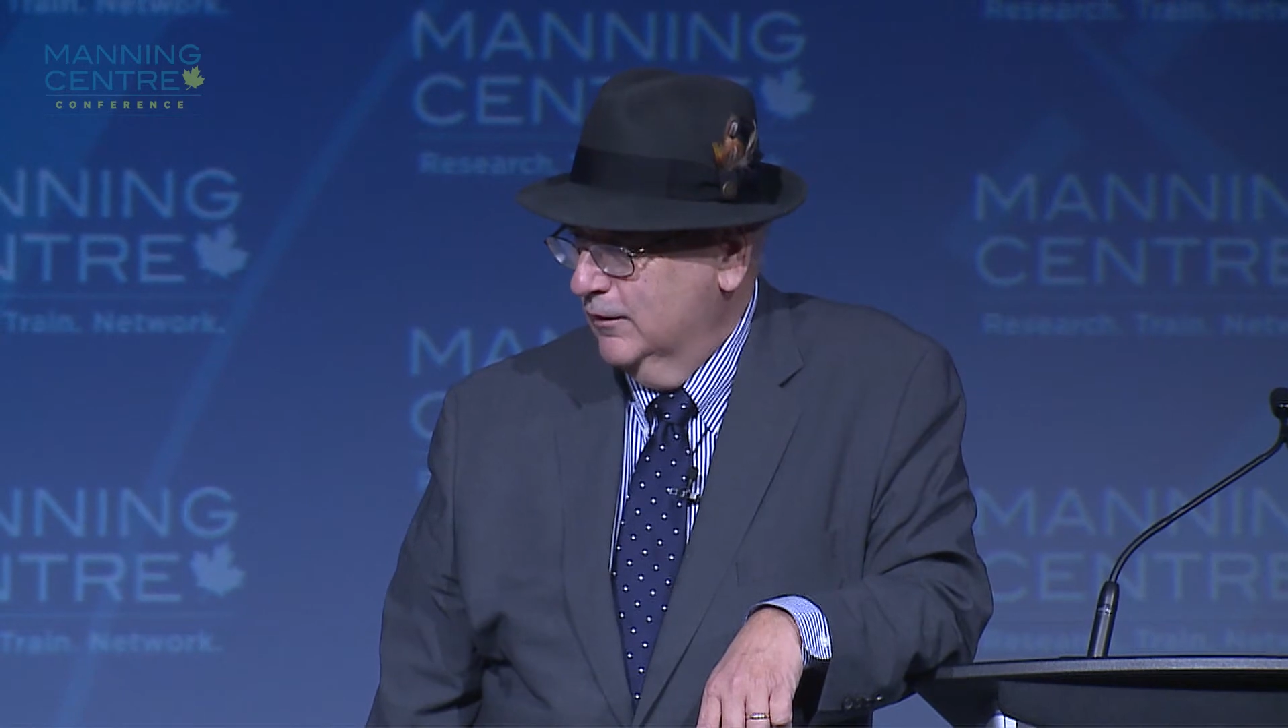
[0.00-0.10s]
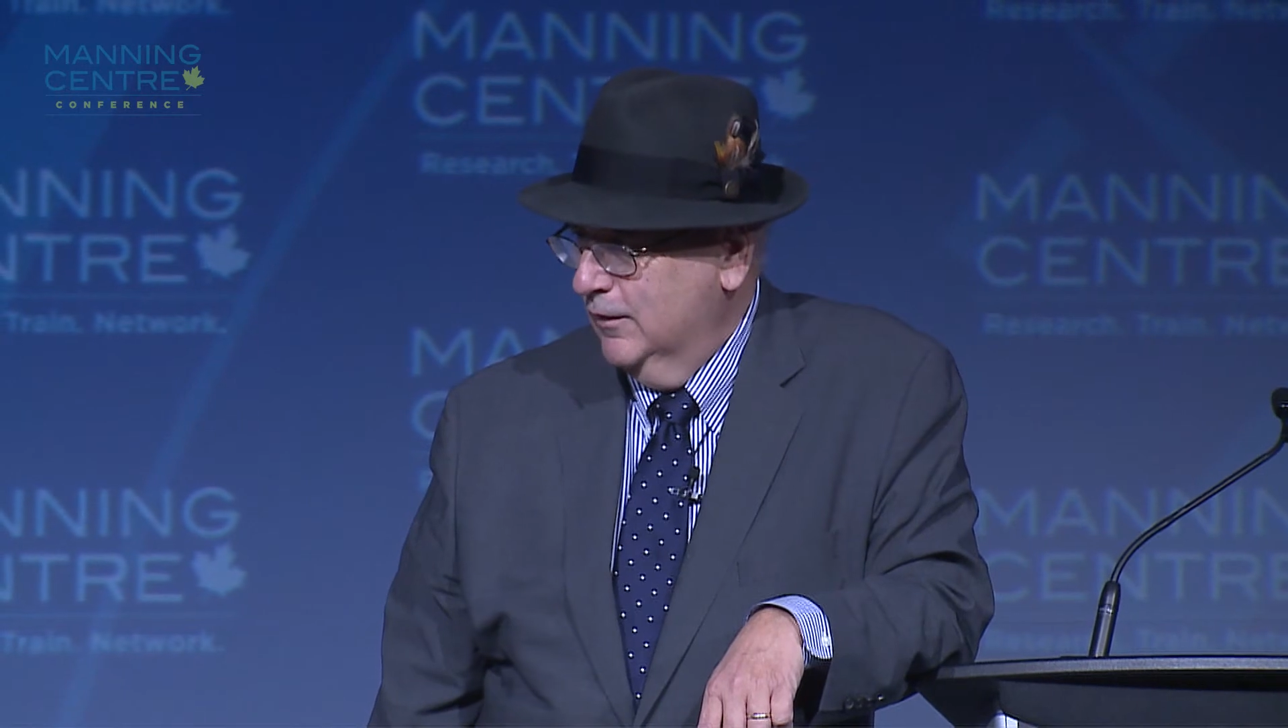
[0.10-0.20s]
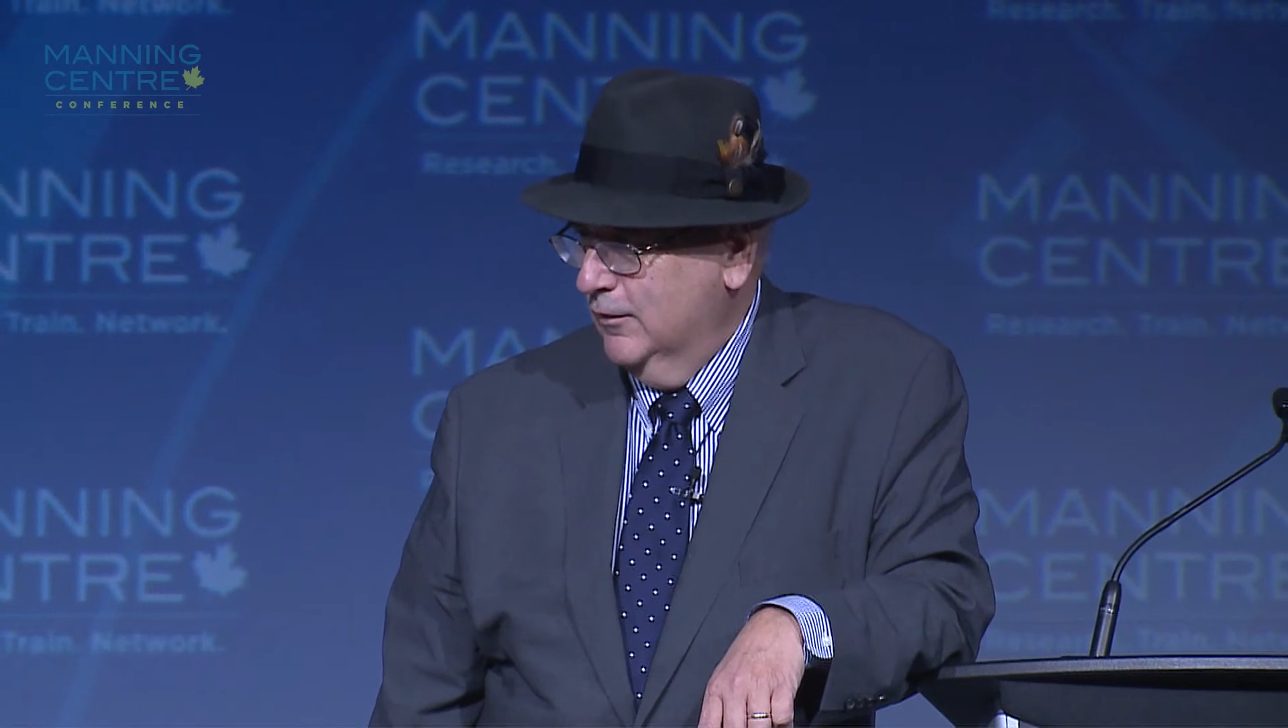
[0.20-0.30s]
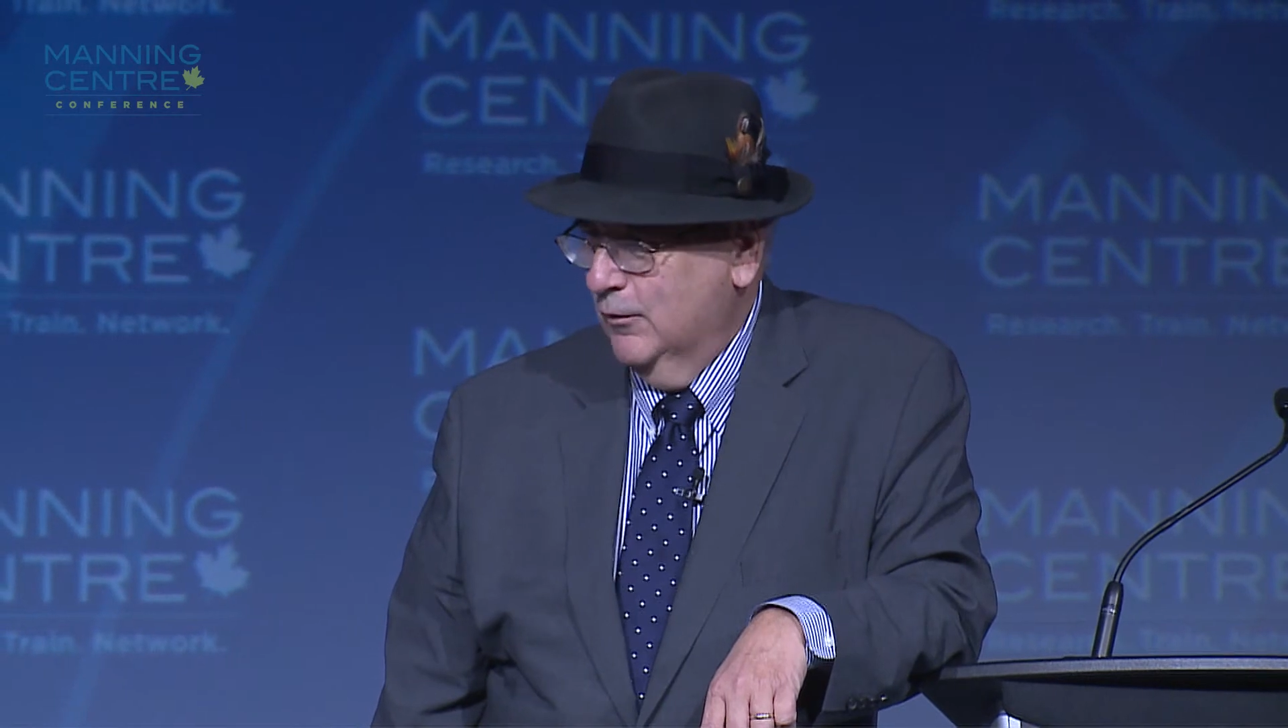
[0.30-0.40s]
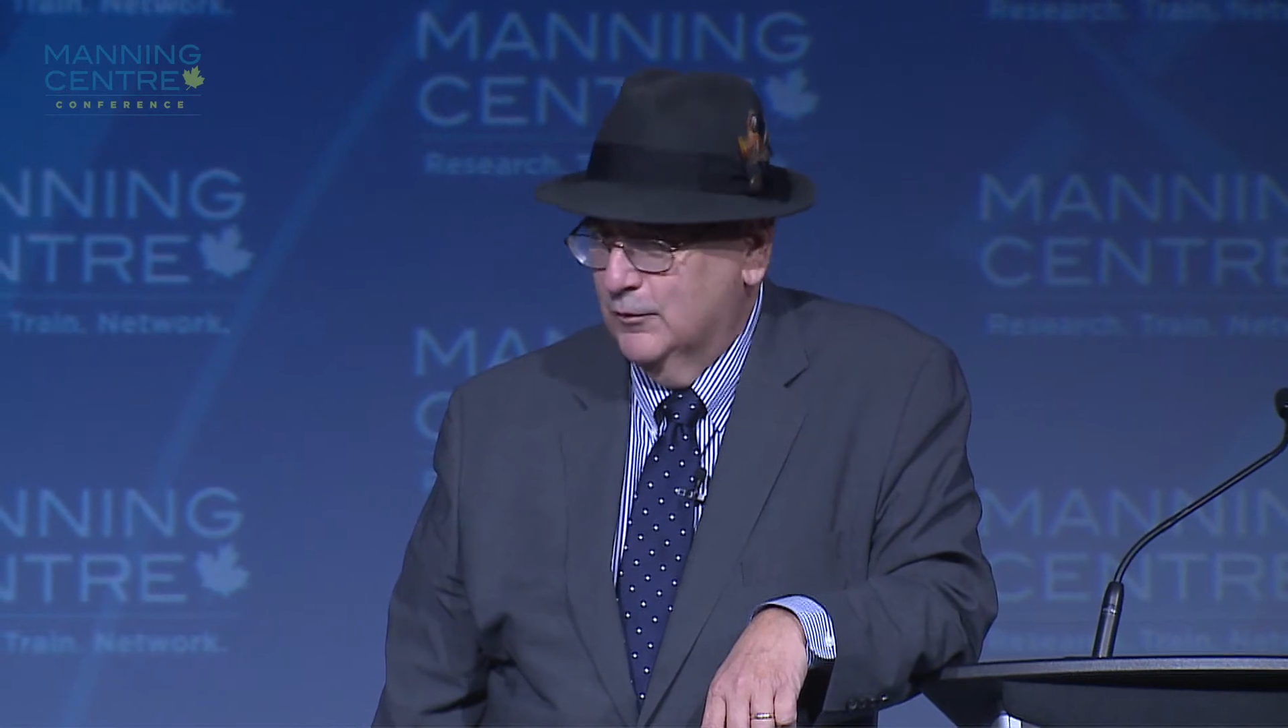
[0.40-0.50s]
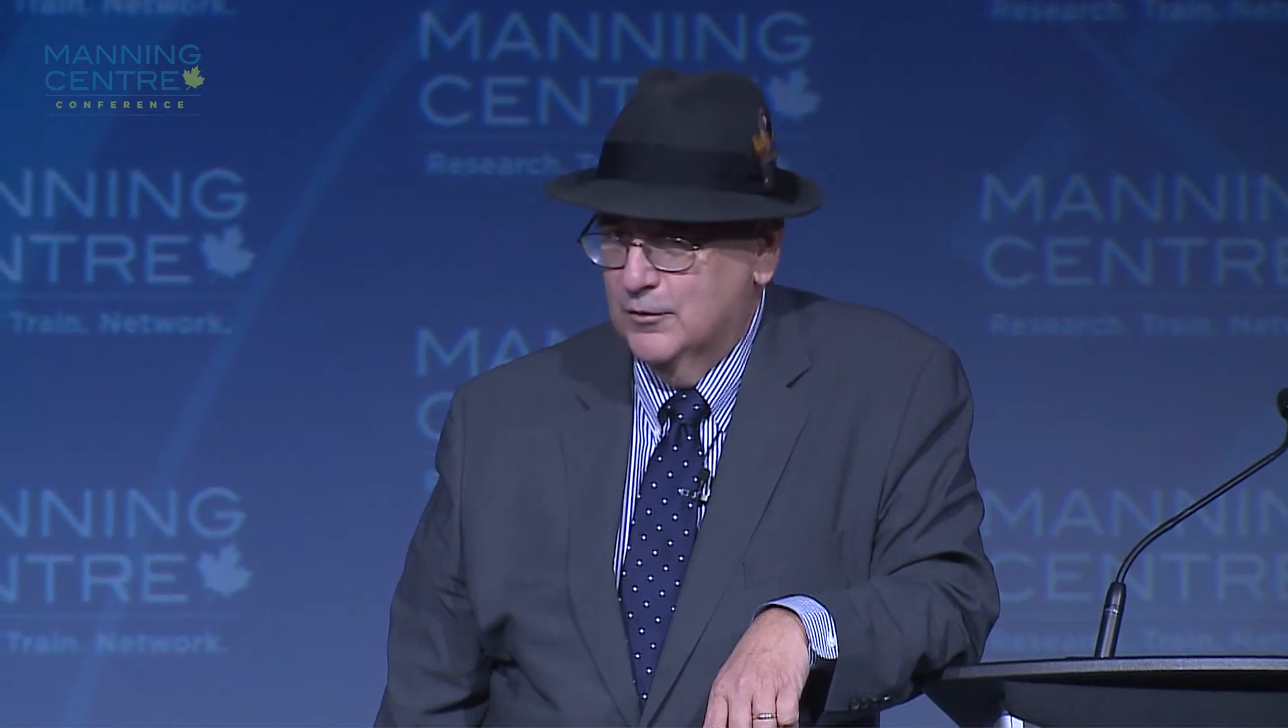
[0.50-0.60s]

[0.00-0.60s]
They don't